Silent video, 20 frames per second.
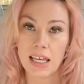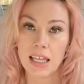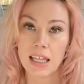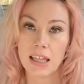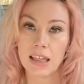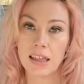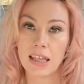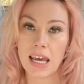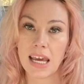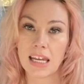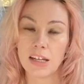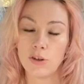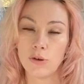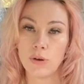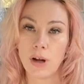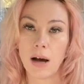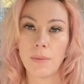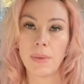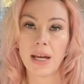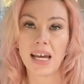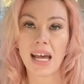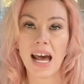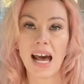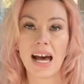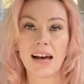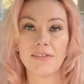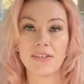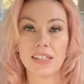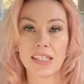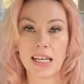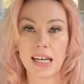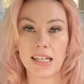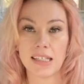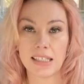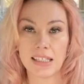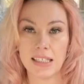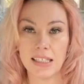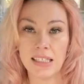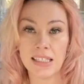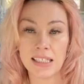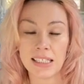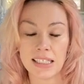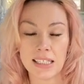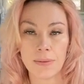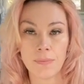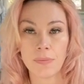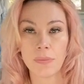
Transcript: They do not make half sizes.